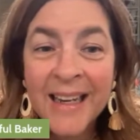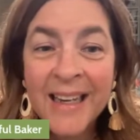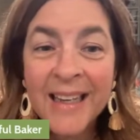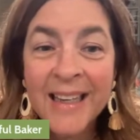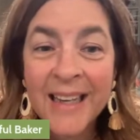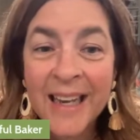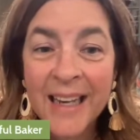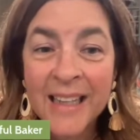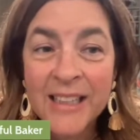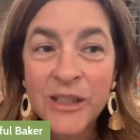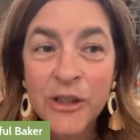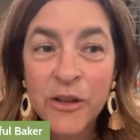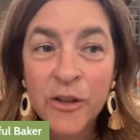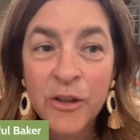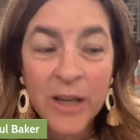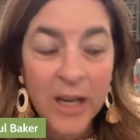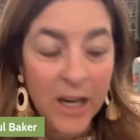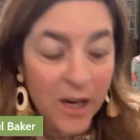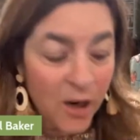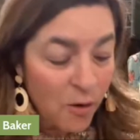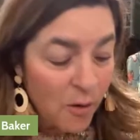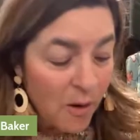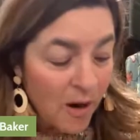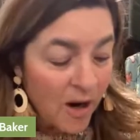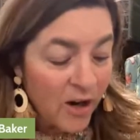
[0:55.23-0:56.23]
yes or
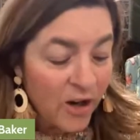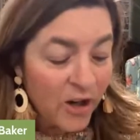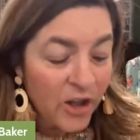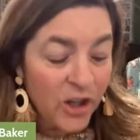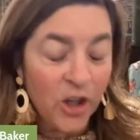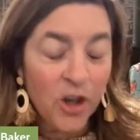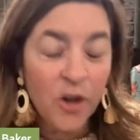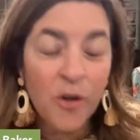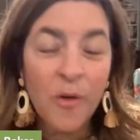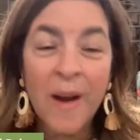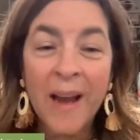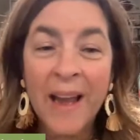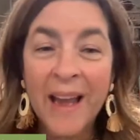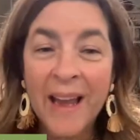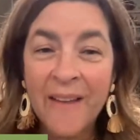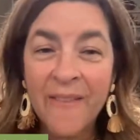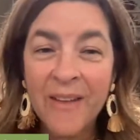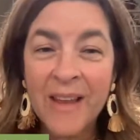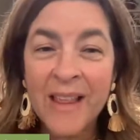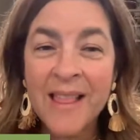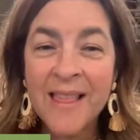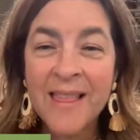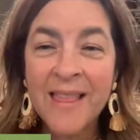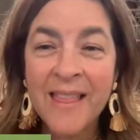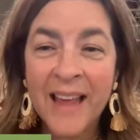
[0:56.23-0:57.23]
no, are you
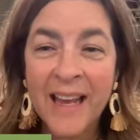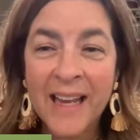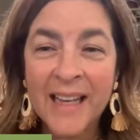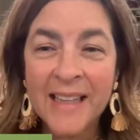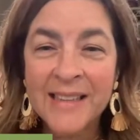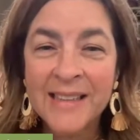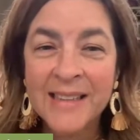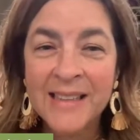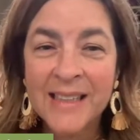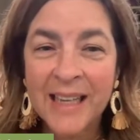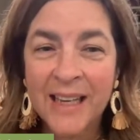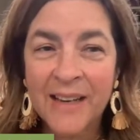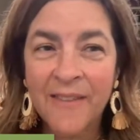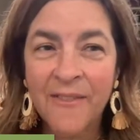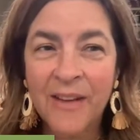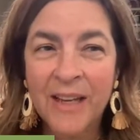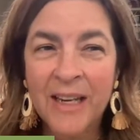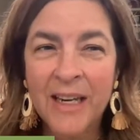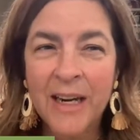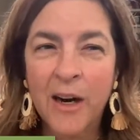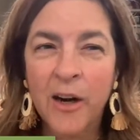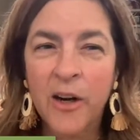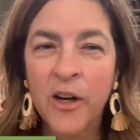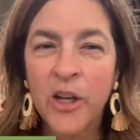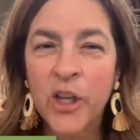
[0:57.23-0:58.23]
having
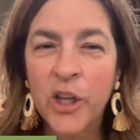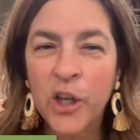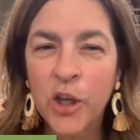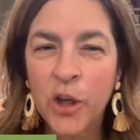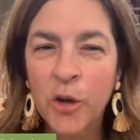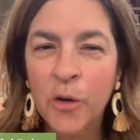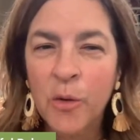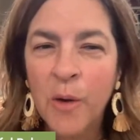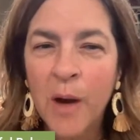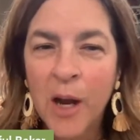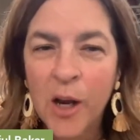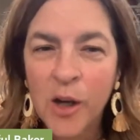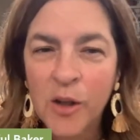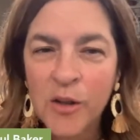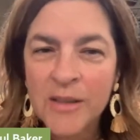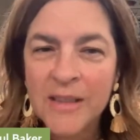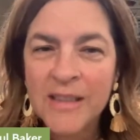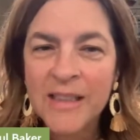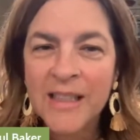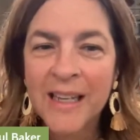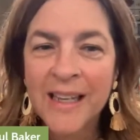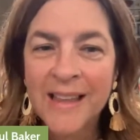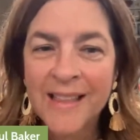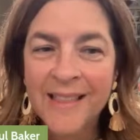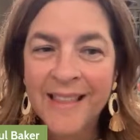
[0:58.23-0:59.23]
Thanksgiving? Are you
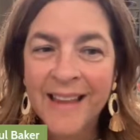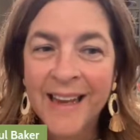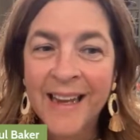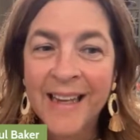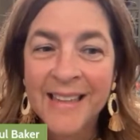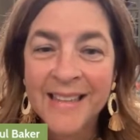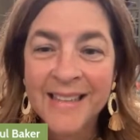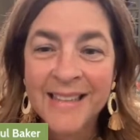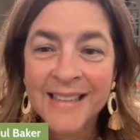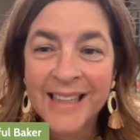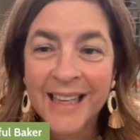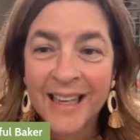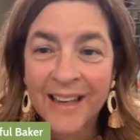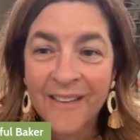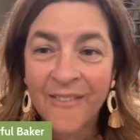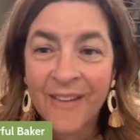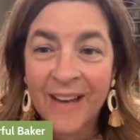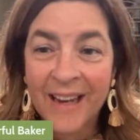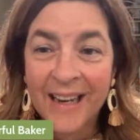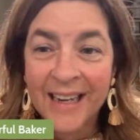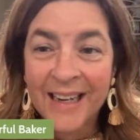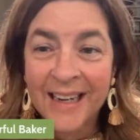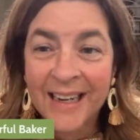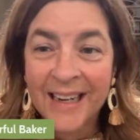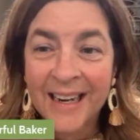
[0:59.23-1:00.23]
hosting
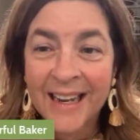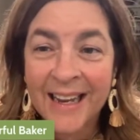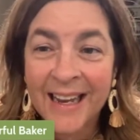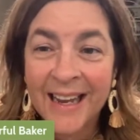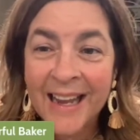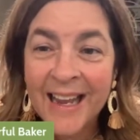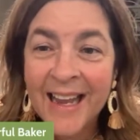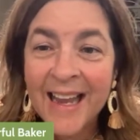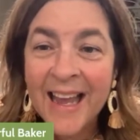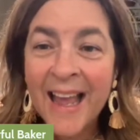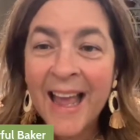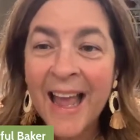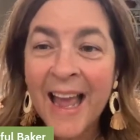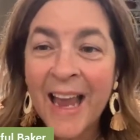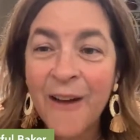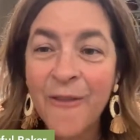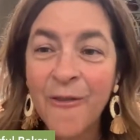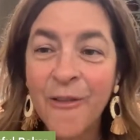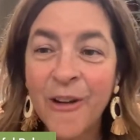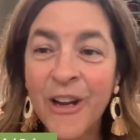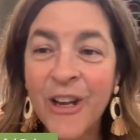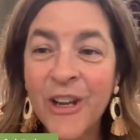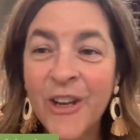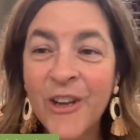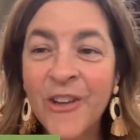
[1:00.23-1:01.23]
Thanksgiving? Hey,
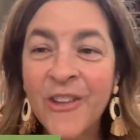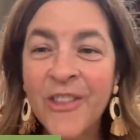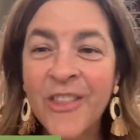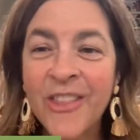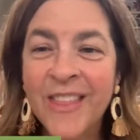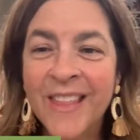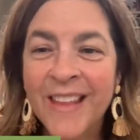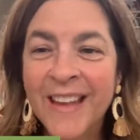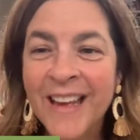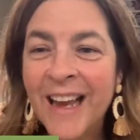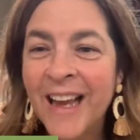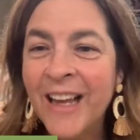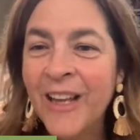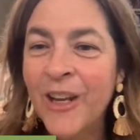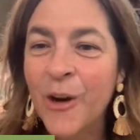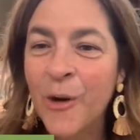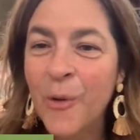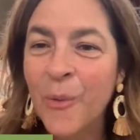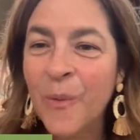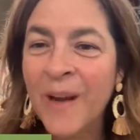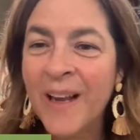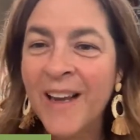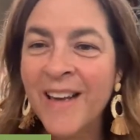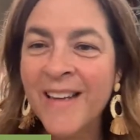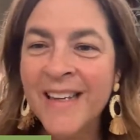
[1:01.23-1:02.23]
Ruth, you're
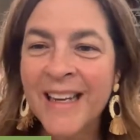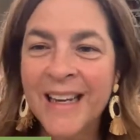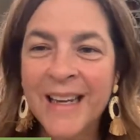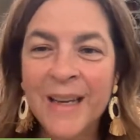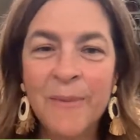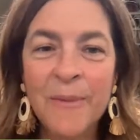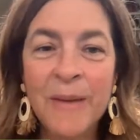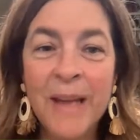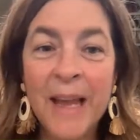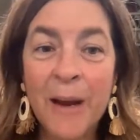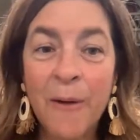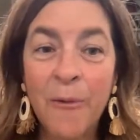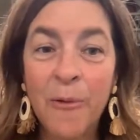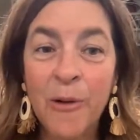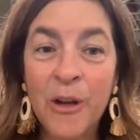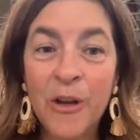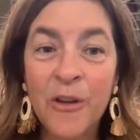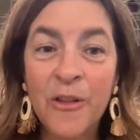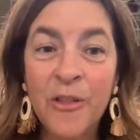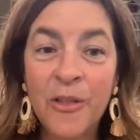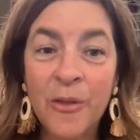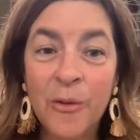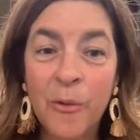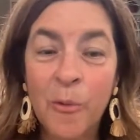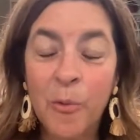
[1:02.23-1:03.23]
welcome. Yeah,
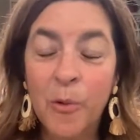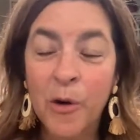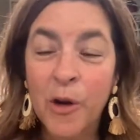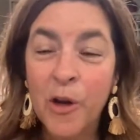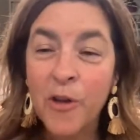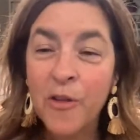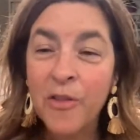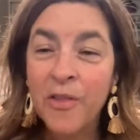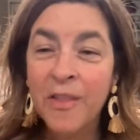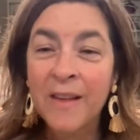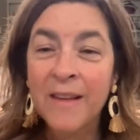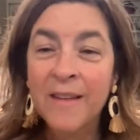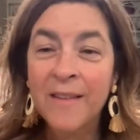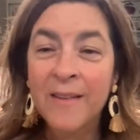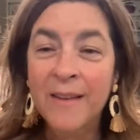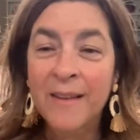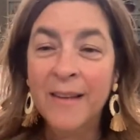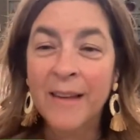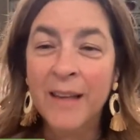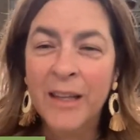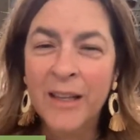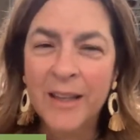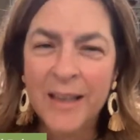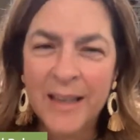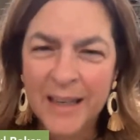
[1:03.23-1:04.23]
Ruth
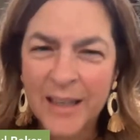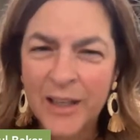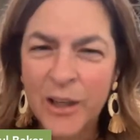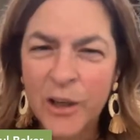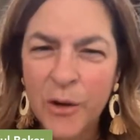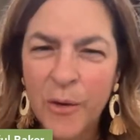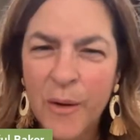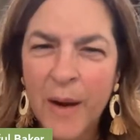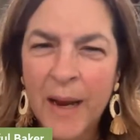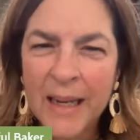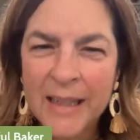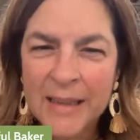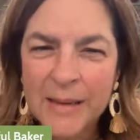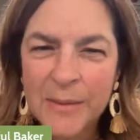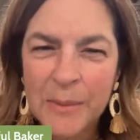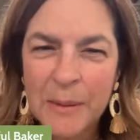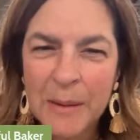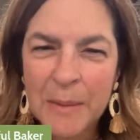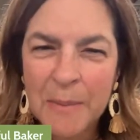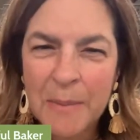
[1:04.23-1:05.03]
didn't you ask me